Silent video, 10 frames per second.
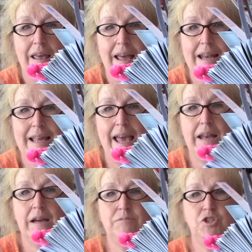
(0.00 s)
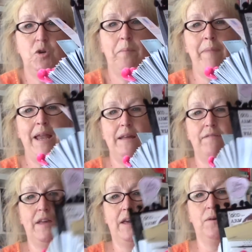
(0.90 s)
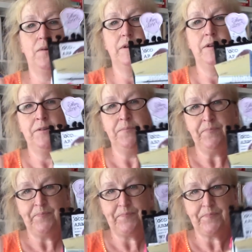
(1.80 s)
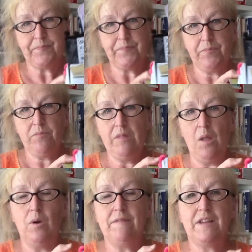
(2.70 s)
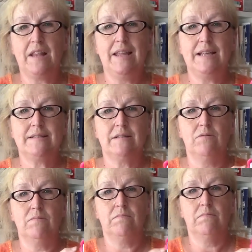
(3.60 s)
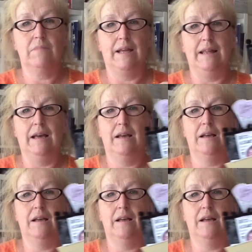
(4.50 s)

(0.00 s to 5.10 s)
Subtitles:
And again, I'm sure many of you will have done this, like that.